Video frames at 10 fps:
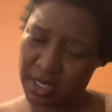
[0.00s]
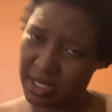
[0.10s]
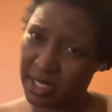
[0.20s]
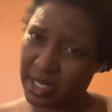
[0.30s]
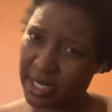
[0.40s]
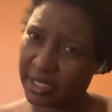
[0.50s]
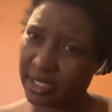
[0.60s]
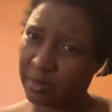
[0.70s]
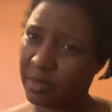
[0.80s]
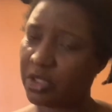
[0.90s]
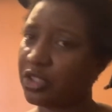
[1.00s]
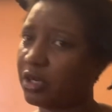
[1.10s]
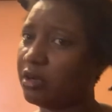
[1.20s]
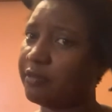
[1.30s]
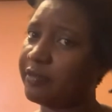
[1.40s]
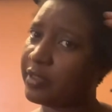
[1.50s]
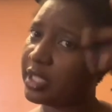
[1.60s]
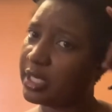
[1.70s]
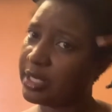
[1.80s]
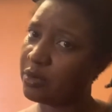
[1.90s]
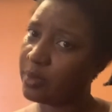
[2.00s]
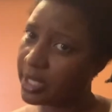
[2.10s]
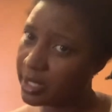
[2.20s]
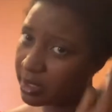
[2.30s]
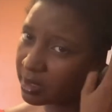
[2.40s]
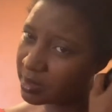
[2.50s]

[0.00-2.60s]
didn't get as much of the liquid,